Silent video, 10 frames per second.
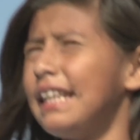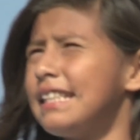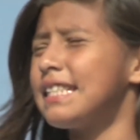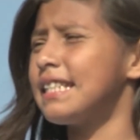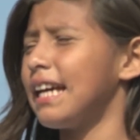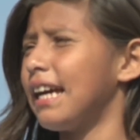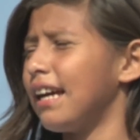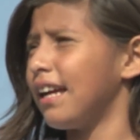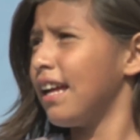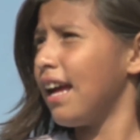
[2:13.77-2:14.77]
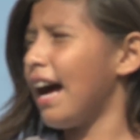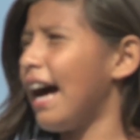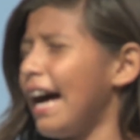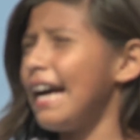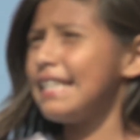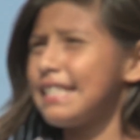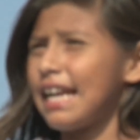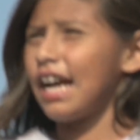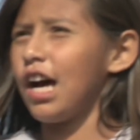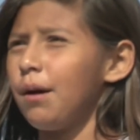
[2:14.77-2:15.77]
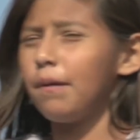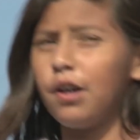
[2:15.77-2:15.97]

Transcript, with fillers: um, you know, we're really proud